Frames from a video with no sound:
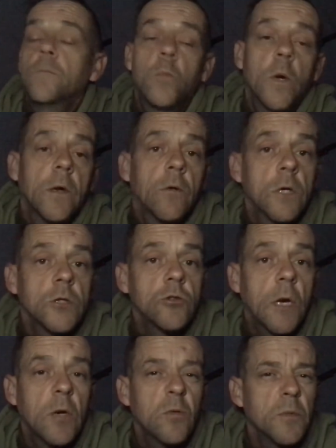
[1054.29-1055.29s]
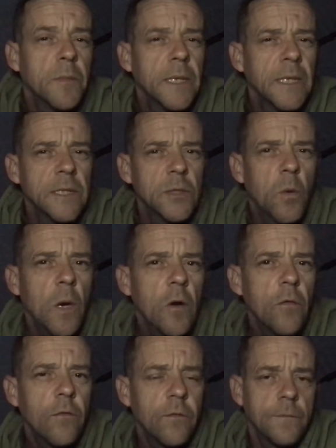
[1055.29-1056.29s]
where I struggled a bit in
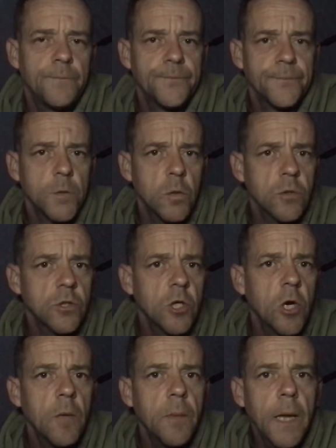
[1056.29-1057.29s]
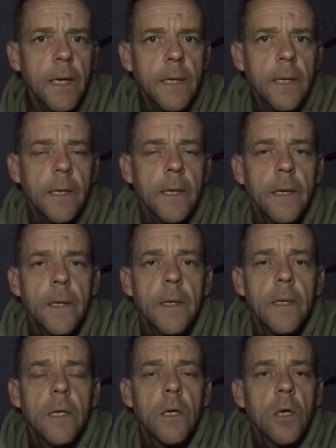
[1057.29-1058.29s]
12 on Snipe Lake.
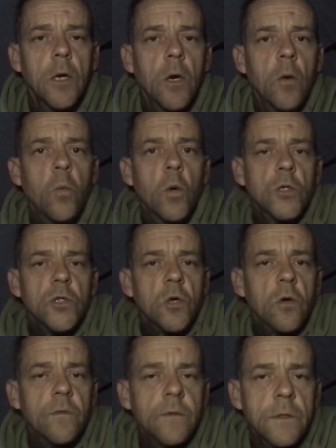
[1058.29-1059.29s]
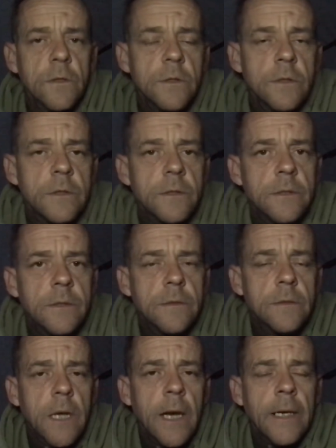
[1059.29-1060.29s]
Wandered off and
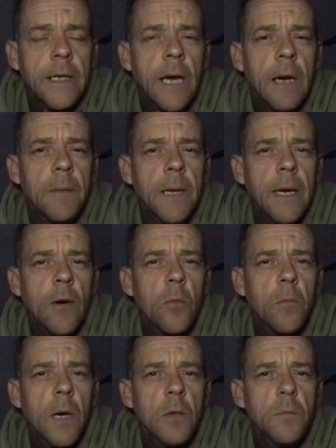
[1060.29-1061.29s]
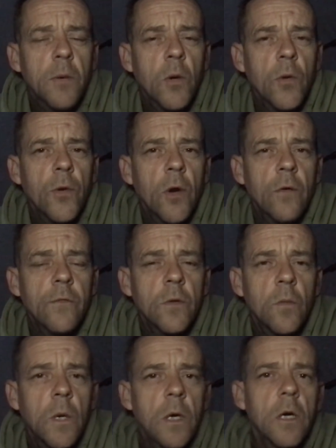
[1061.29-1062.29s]
had a couple out on Moat Pond after
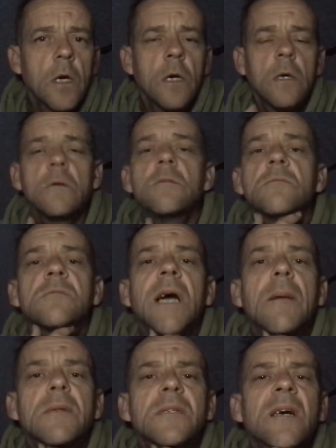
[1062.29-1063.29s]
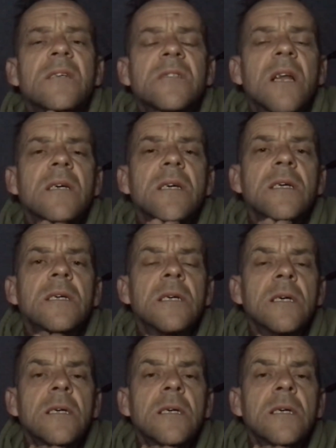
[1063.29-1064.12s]
work a couple of days later.